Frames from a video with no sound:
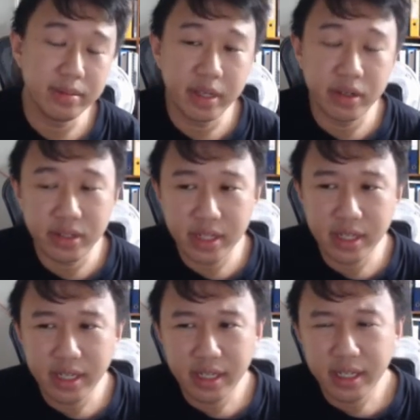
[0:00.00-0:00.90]
because
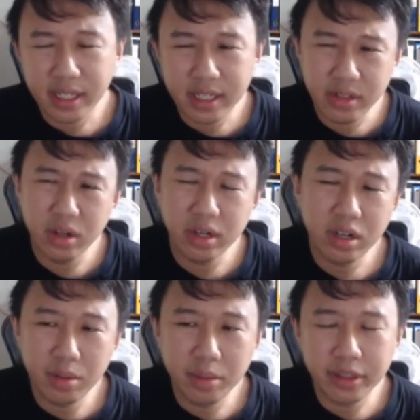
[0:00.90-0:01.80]
it's not a
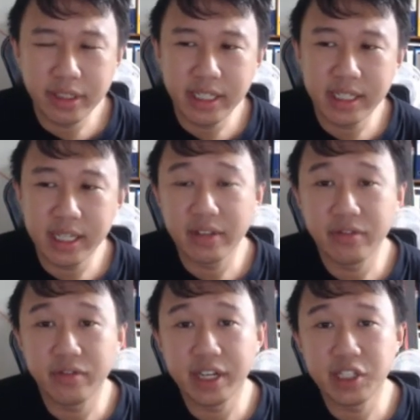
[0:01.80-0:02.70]
commodity, it's like a
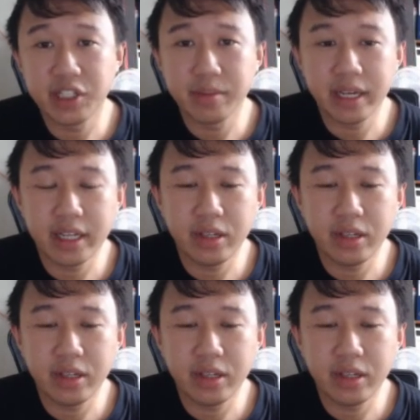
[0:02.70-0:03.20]
friendship,